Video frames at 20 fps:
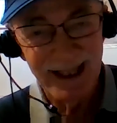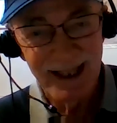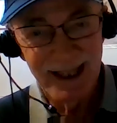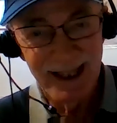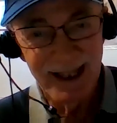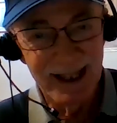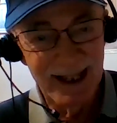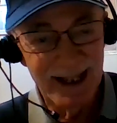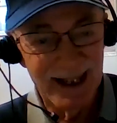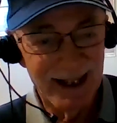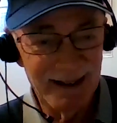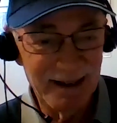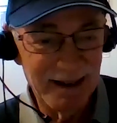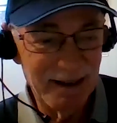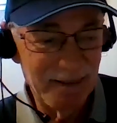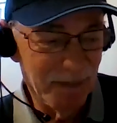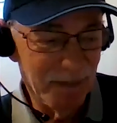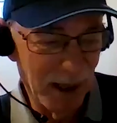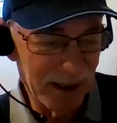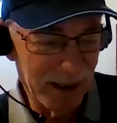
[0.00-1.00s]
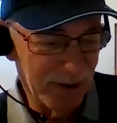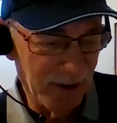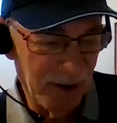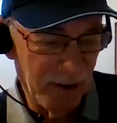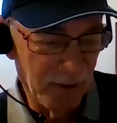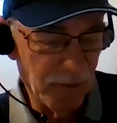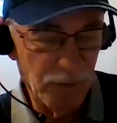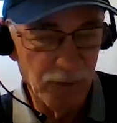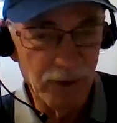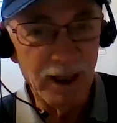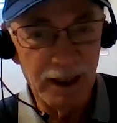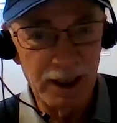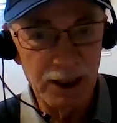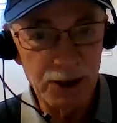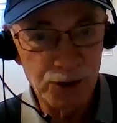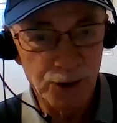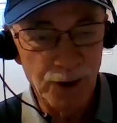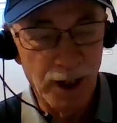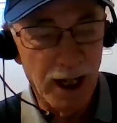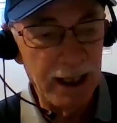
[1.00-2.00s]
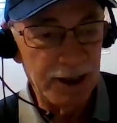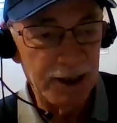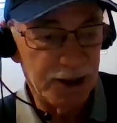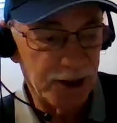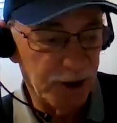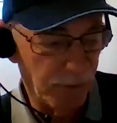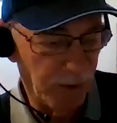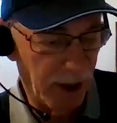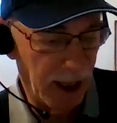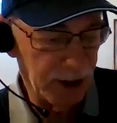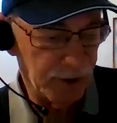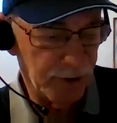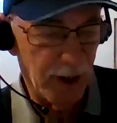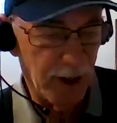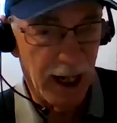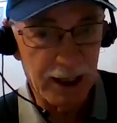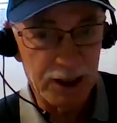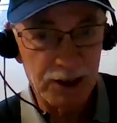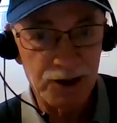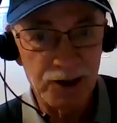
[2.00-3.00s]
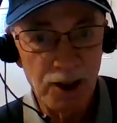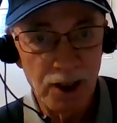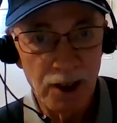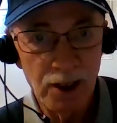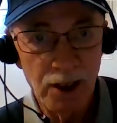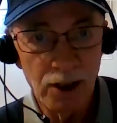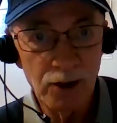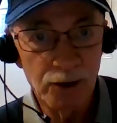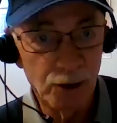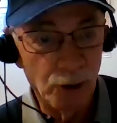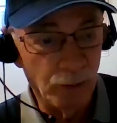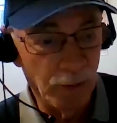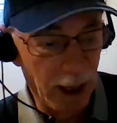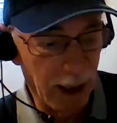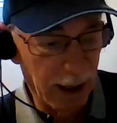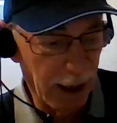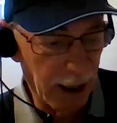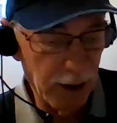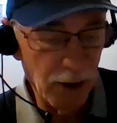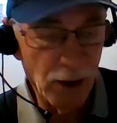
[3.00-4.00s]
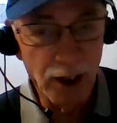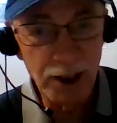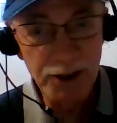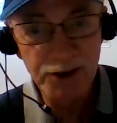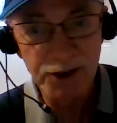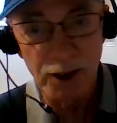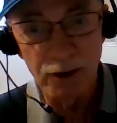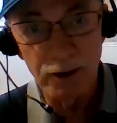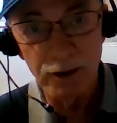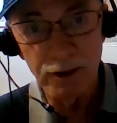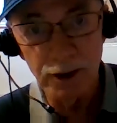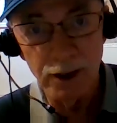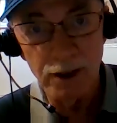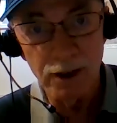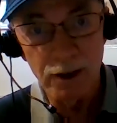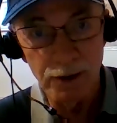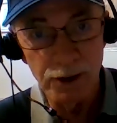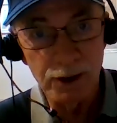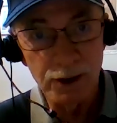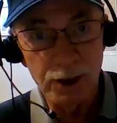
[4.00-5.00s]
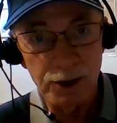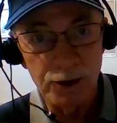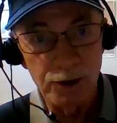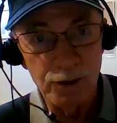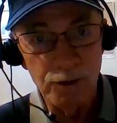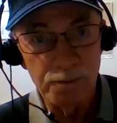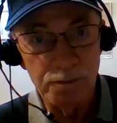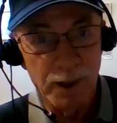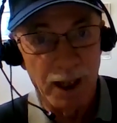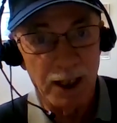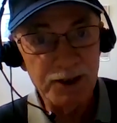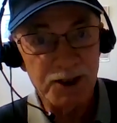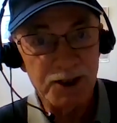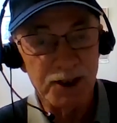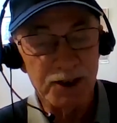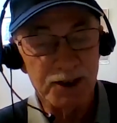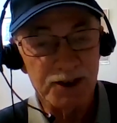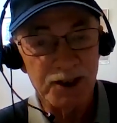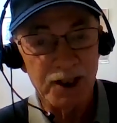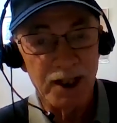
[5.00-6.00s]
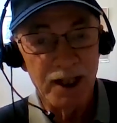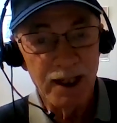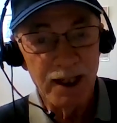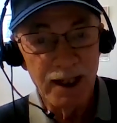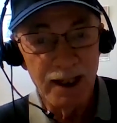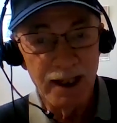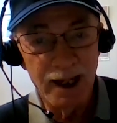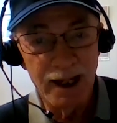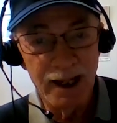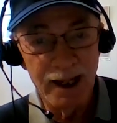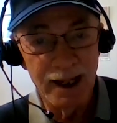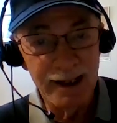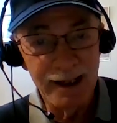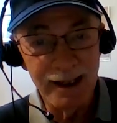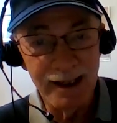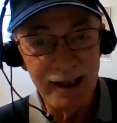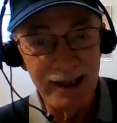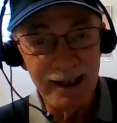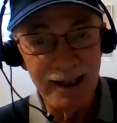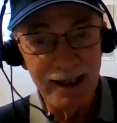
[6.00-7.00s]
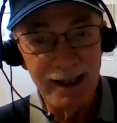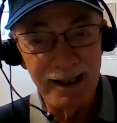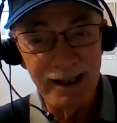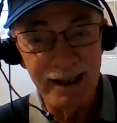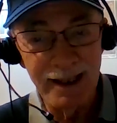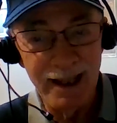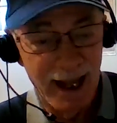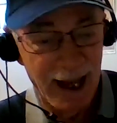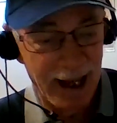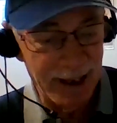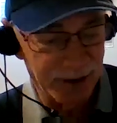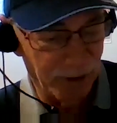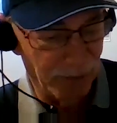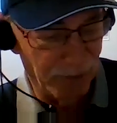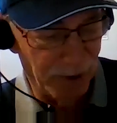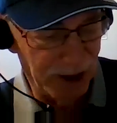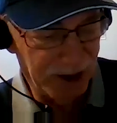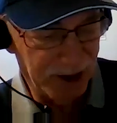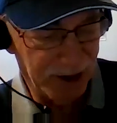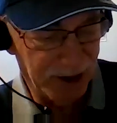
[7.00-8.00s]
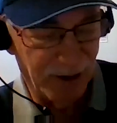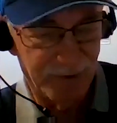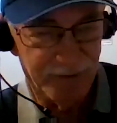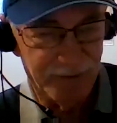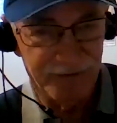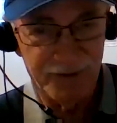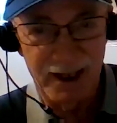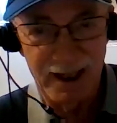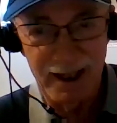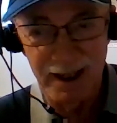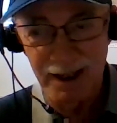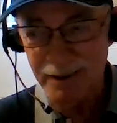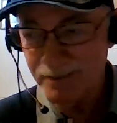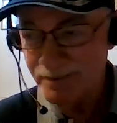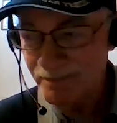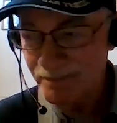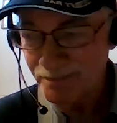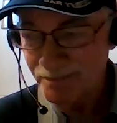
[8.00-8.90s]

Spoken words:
But really, trains to racetracks do well. And also, you know, you could do buses at the risk of